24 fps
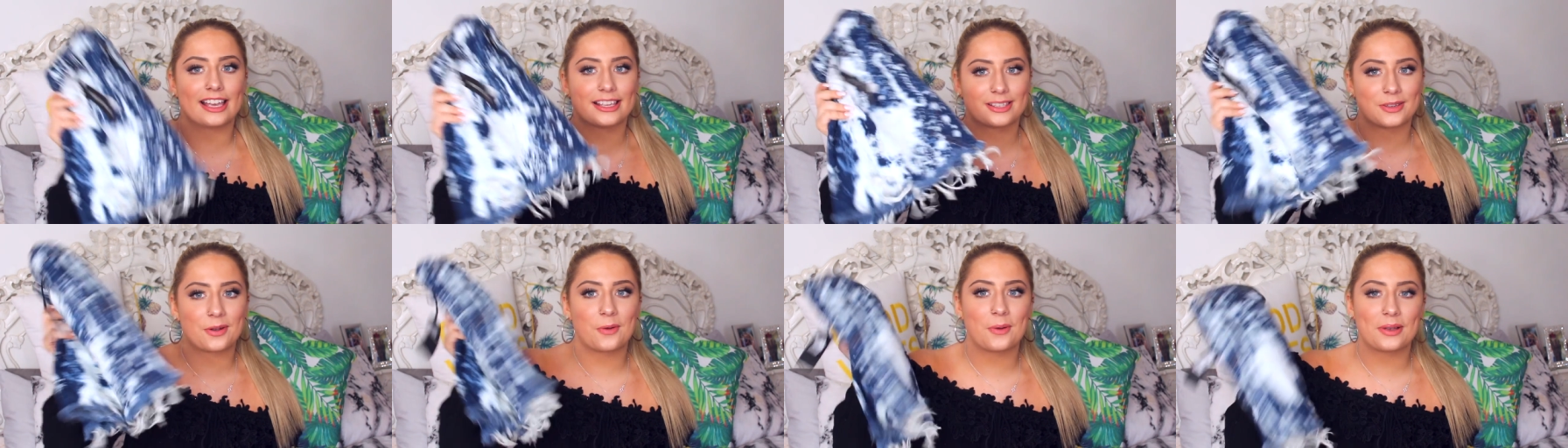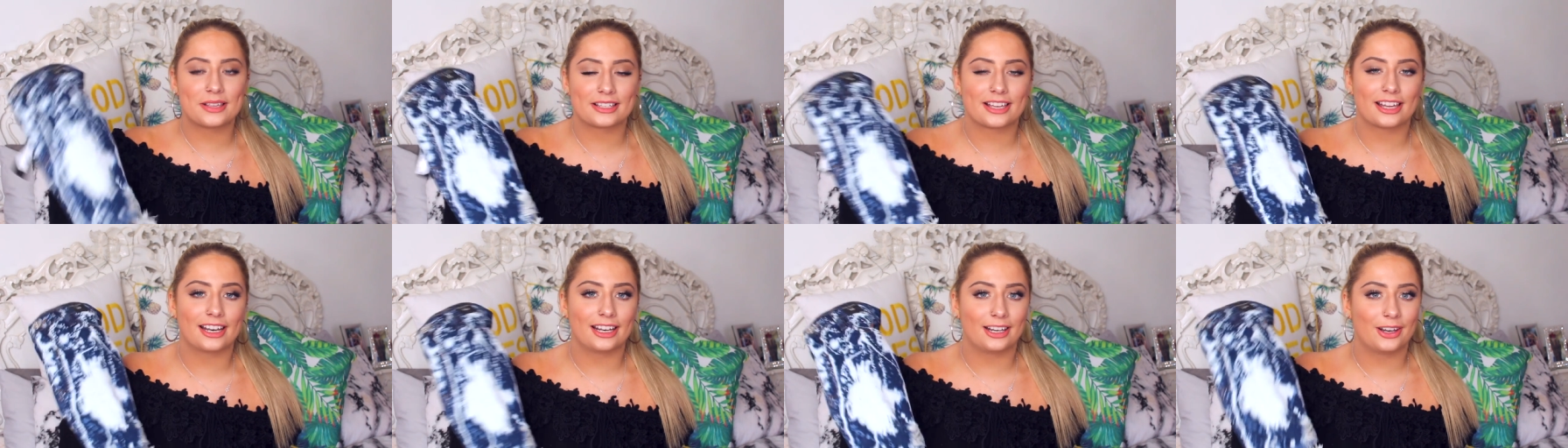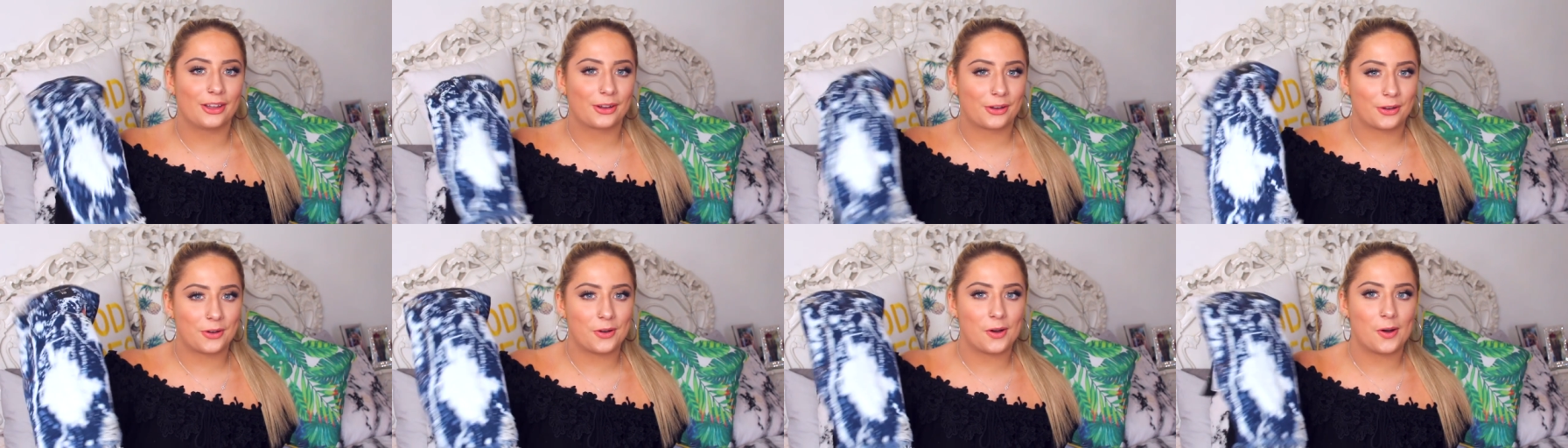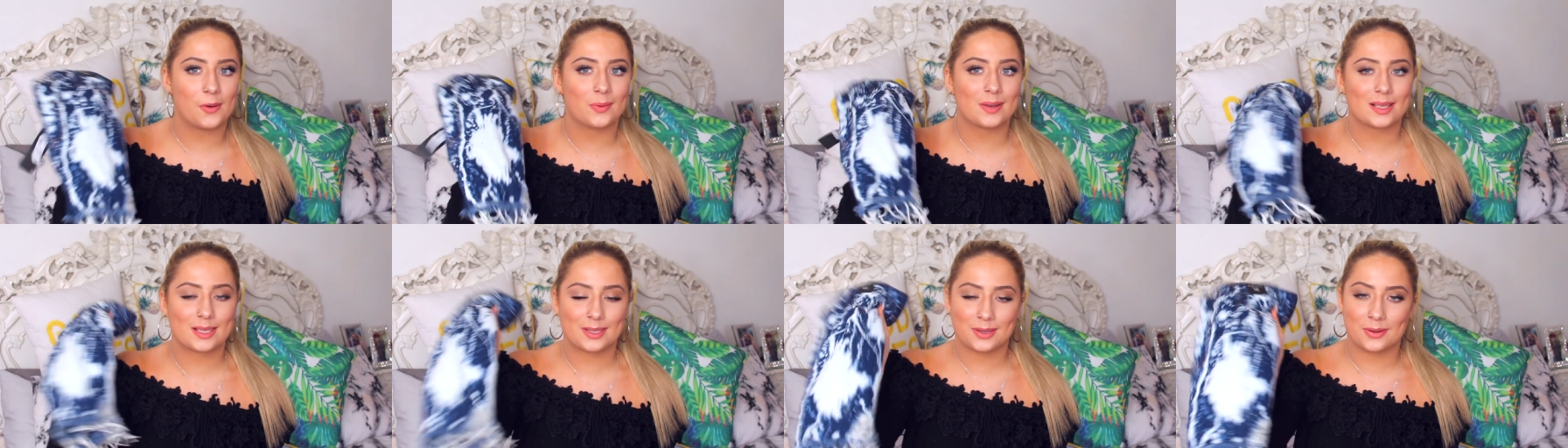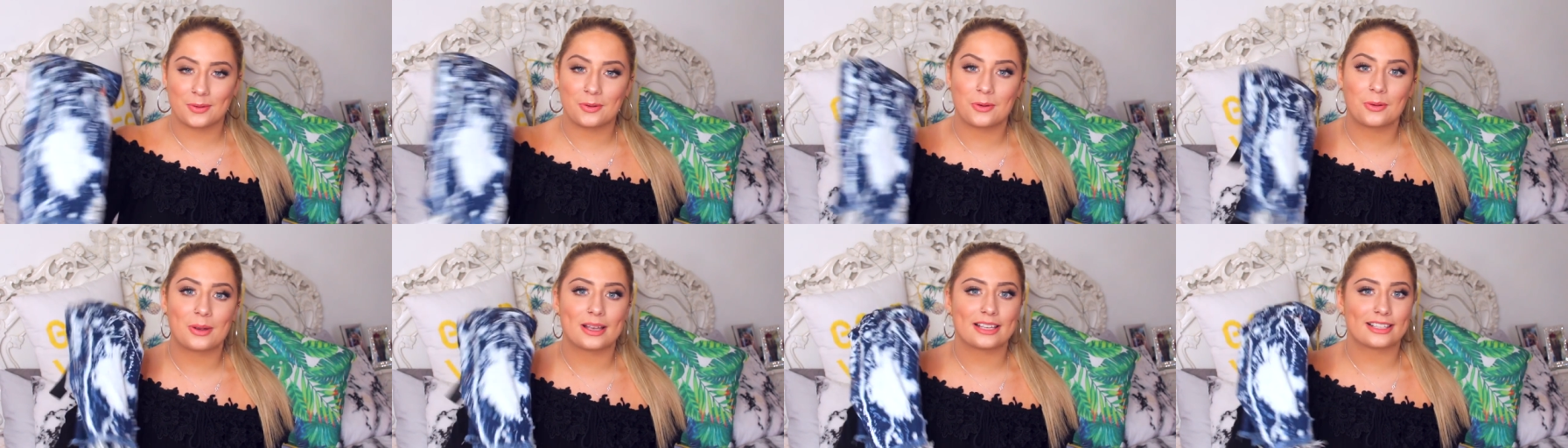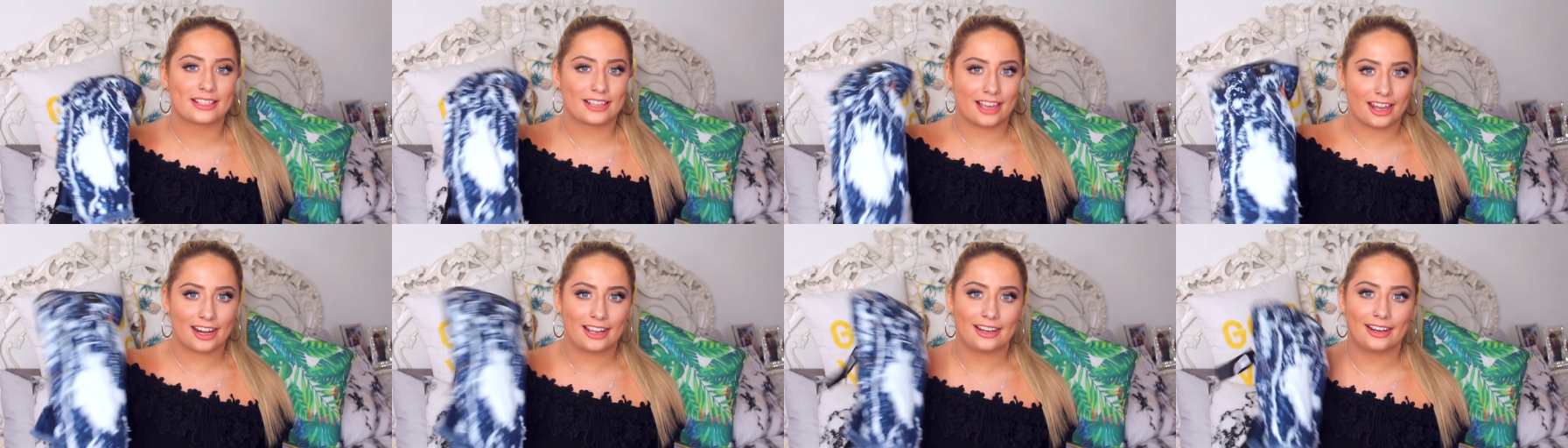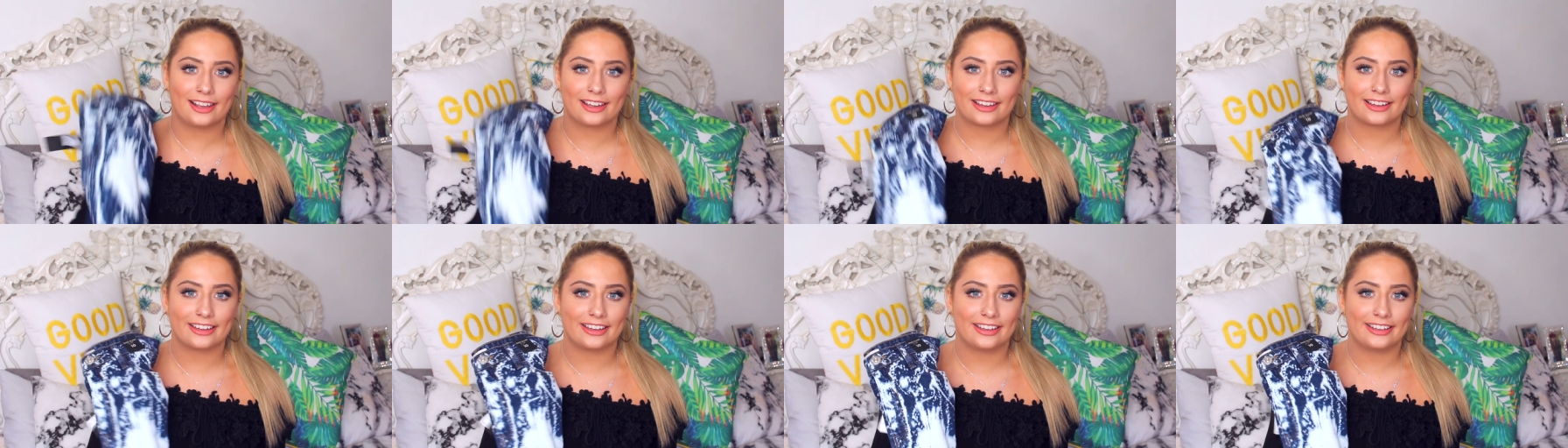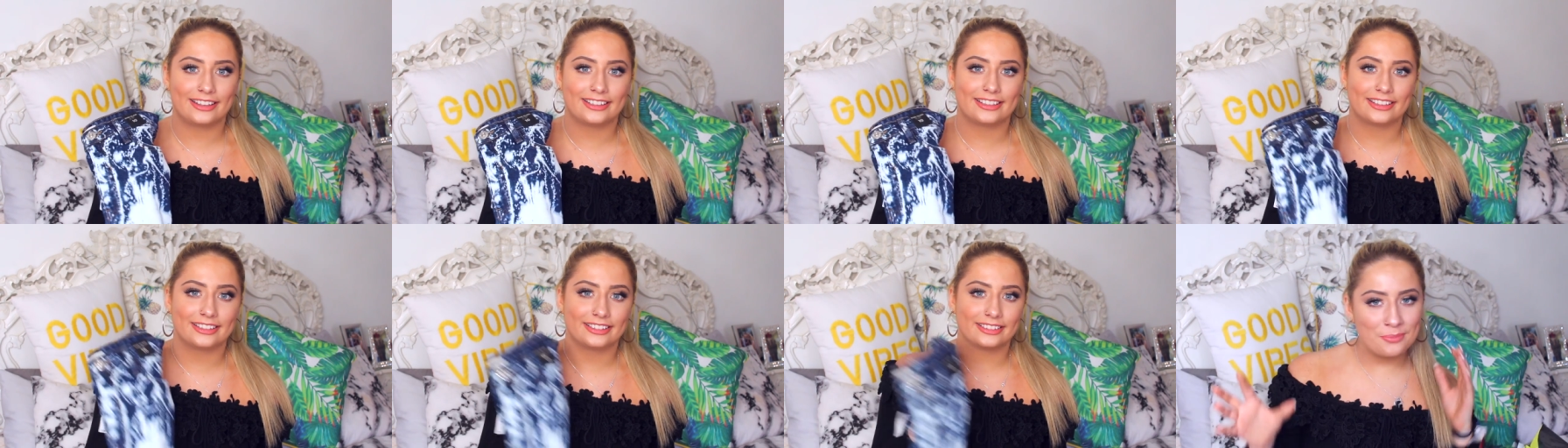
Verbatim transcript: it's always gonna look cool. It's always gonna look good.